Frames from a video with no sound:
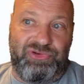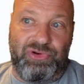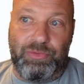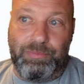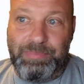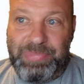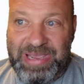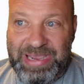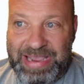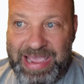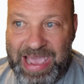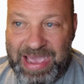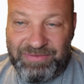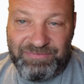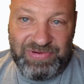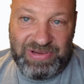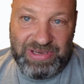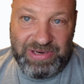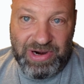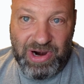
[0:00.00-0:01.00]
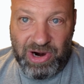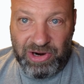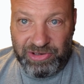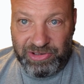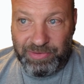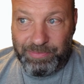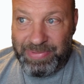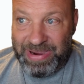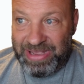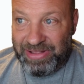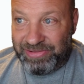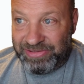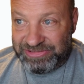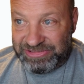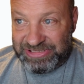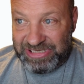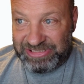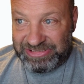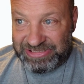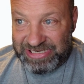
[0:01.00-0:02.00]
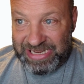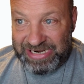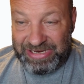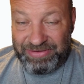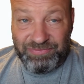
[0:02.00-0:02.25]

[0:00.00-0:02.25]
They're big, heavy, and hard to balance, they said,